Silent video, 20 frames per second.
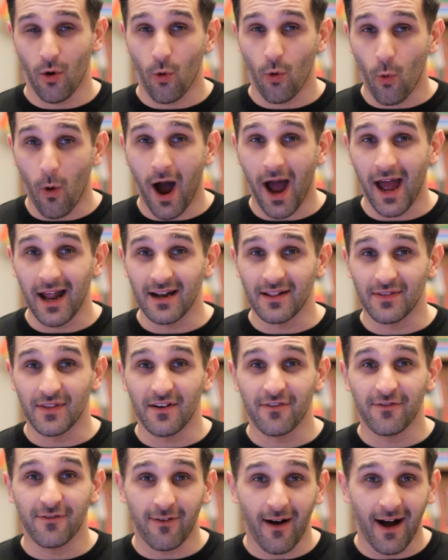while
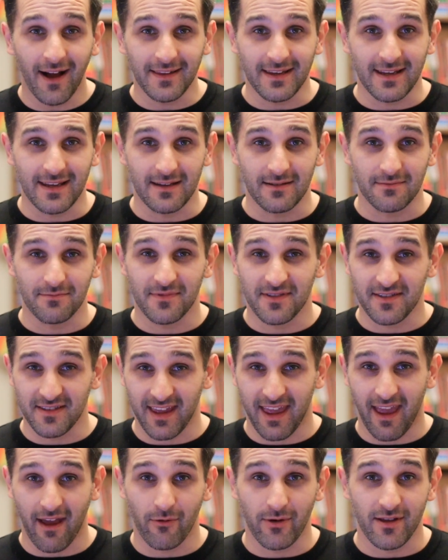the funny,
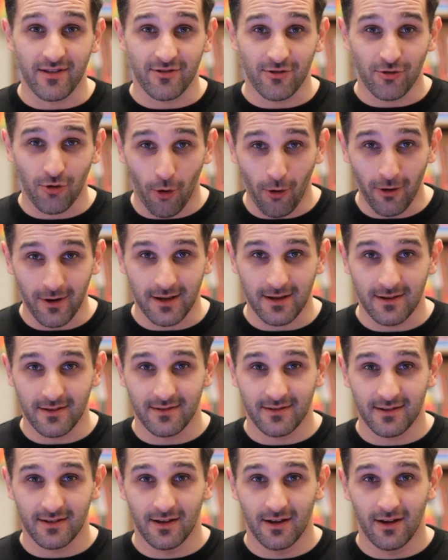scary
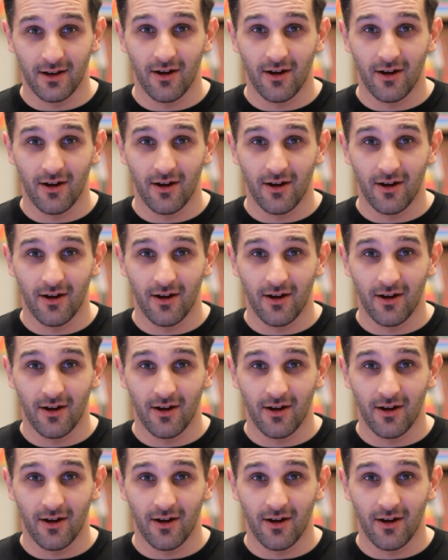stories